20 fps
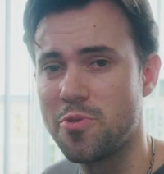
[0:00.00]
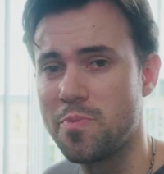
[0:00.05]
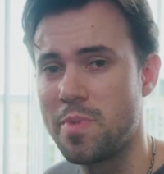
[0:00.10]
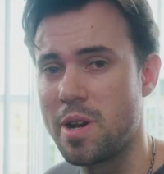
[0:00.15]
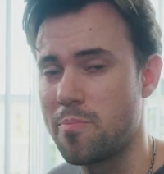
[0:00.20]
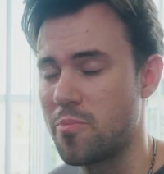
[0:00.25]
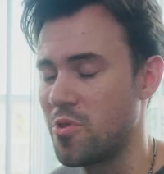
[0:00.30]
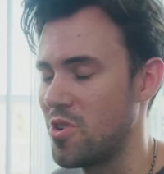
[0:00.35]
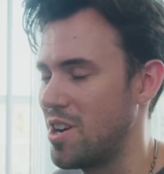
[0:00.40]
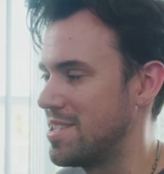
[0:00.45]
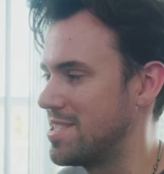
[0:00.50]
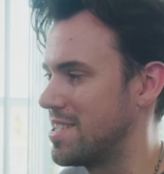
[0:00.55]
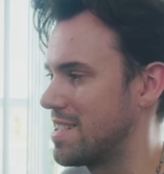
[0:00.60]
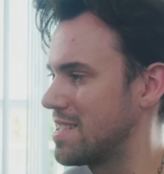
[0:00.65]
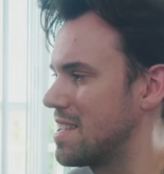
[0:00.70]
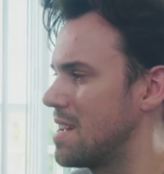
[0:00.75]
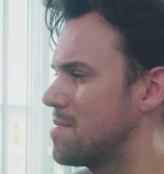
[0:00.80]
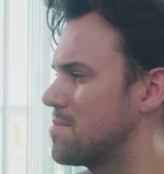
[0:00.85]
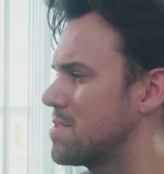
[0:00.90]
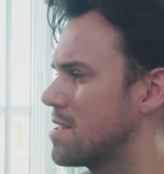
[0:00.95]
through my
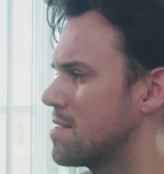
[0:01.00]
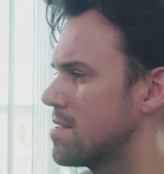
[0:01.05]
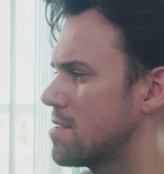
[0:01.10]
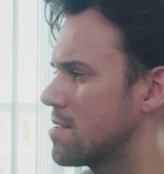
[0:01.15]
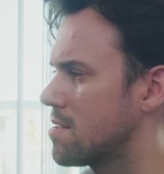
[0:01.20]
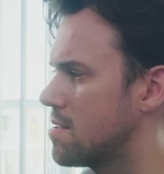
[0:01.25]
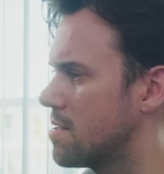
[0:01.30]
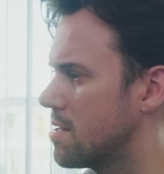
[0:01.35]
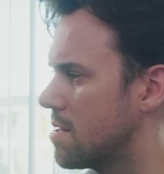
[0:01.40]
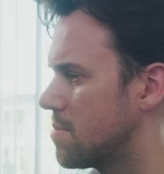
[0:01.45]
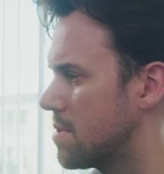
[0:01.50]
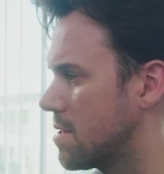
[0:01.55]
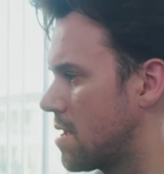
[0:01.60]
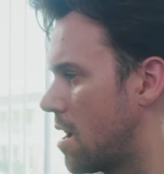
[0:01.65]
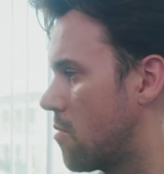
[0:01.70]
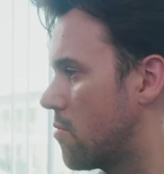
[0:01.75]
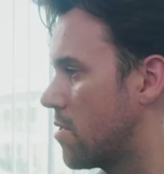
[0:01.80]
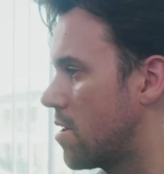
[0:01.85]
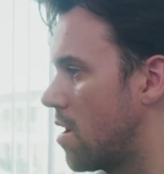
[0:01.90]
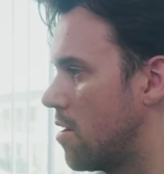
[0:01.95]
project, I'm seeing these clips,
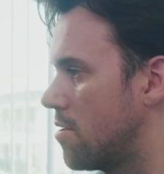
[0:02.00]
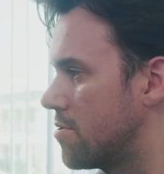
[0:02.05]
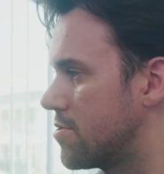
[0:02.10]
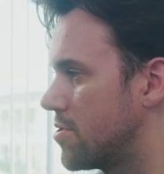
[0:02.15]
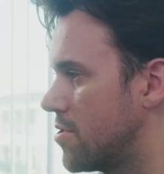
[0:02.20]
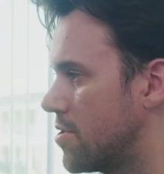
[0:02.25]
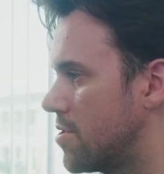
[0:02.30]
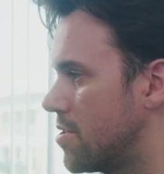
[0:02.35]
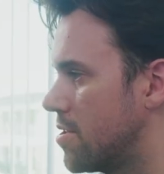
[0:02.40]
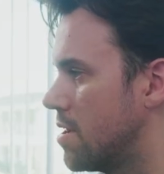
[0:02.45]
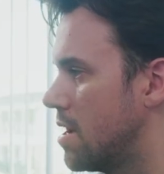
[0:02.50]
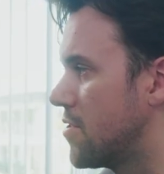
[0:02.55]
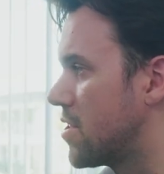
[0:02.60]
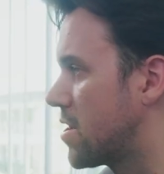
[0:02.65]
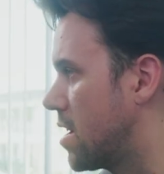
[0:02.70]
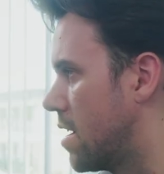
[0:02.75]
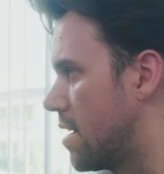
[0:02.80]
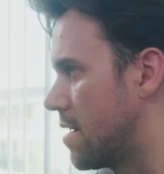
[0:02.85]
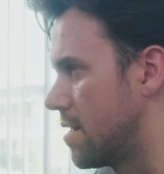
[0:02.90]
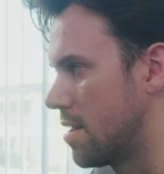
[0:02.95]
I want to alter the
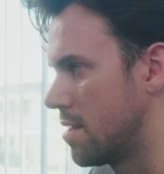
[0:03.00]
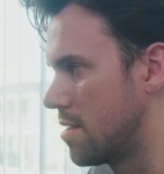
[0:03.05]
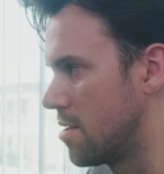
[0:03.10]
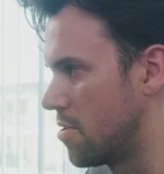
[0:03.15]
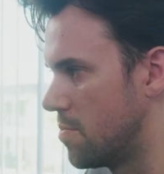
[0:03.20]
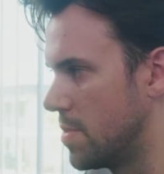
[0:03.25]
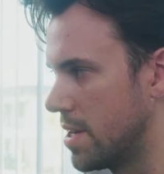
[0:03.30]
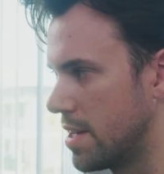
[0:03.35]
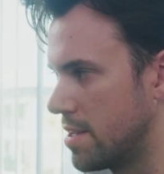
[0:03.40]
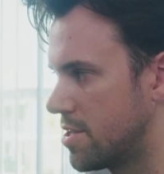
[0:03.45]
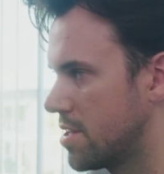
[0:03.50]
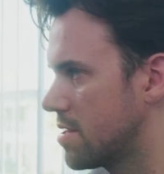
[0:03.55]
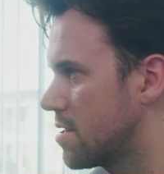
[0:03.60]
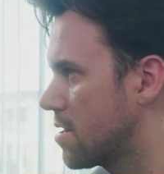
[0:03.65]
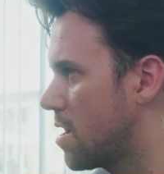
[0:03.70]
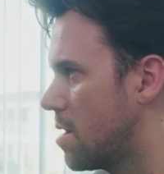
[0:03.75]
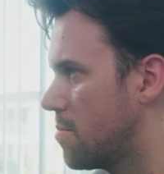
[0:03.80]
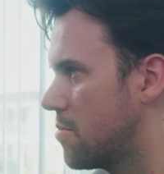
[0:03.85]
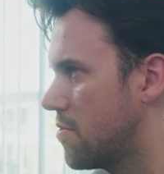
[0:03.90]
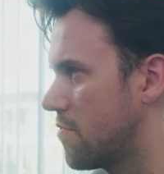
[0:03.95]
cut a little bit, just
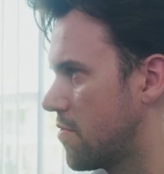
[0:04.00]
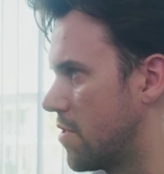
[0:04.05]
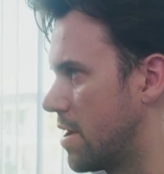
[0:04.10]
a couple